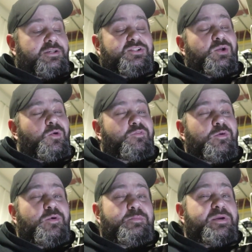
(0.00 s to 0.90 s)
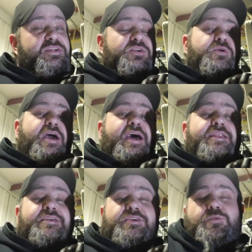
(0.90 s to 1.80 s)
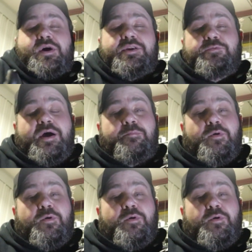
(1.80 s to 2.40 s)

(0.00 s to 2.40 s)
So if you would be so kind and you want to rep